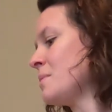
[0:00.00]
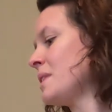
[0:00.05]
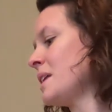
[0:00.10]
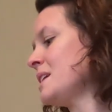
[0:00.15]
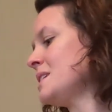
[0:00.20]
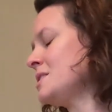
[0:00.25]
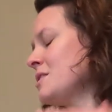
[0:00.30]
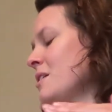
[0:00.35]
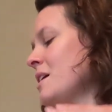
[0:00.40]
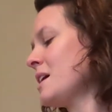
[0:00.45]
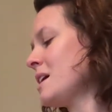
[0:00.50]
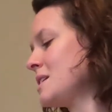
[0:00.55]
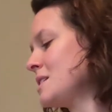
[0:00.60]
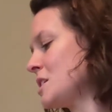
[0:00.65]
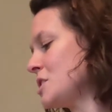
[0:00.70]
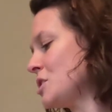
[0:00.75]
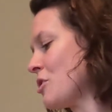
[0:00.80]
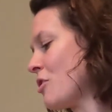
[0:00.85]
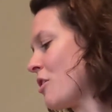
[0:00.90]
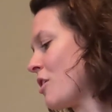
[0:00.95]
Place your hand
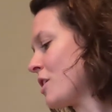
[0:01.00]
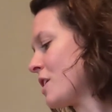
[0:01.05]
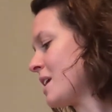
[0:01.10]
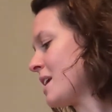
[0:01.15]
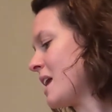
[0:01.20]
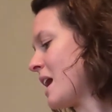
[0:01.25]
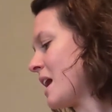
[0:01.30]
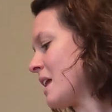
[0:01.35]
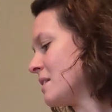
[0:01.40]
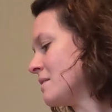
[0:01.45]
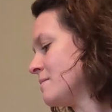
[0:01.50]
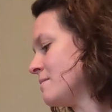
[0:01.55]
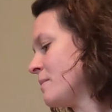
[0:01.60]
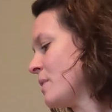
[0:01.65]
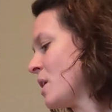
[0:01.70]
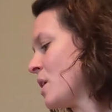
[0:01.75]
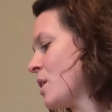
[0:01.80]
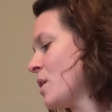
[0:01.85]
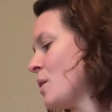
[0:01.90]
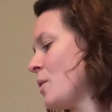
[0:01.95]
on your heart again.
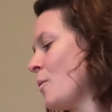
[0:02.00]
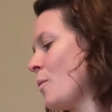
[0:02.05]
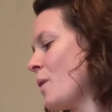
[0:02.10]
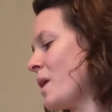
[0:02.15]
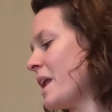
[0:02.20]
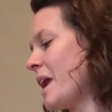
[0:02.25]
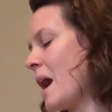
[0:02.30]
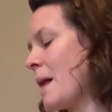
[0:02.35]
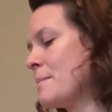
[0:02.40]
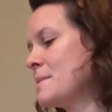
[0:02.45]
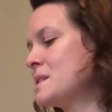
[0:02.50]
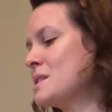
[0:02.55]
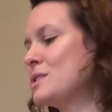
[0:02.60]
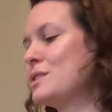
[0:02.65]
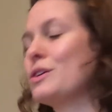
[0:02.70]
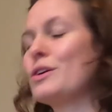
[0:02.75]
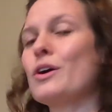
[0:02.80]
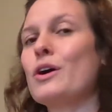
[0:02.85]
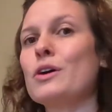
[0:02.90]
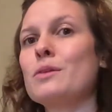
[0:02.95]
What happened
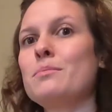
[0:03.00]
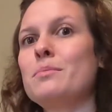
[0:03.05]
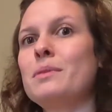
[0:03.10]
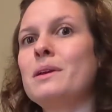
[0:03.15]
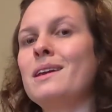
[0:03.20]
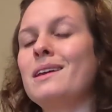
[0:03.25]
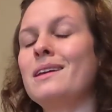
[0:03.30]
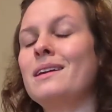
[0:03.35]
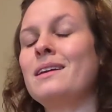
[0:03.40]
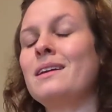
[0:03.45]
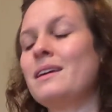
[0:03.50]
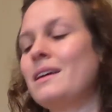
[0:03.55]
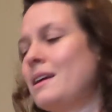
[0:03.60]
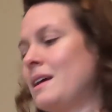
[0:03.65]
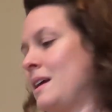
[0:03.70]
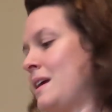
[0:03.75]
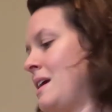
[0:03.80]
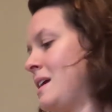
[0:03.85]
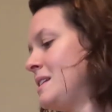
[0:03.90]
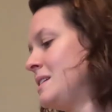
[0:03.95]
to your heartbeat?
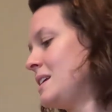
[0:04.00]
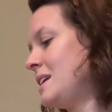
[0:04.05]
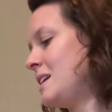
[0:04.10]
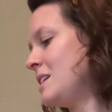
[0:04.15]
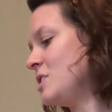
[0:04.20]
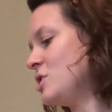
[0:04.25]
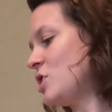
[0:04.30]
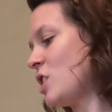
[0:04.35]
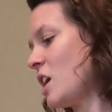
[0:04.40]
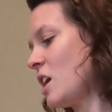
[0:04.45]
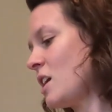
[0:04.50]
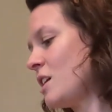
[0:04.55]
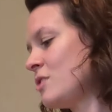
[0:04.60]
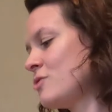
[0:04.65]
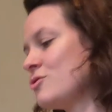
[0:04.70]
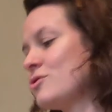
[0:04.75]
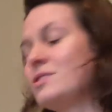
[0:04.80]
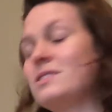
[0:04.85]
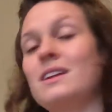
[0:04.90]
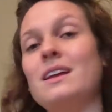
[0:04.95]
Did it
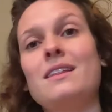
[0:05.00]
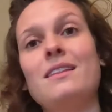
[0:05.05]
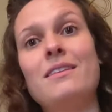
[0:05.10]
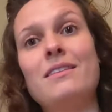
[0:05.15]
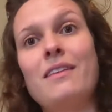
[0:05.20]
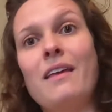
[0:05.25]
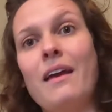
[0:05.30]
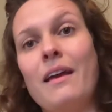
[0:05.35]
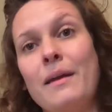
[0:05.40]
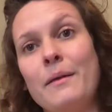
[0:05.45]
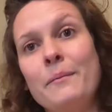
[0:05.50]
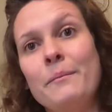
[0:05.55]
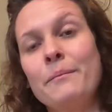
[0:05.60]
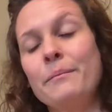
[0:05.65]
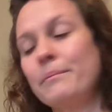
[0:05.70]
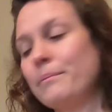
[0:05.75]
change or stay the same?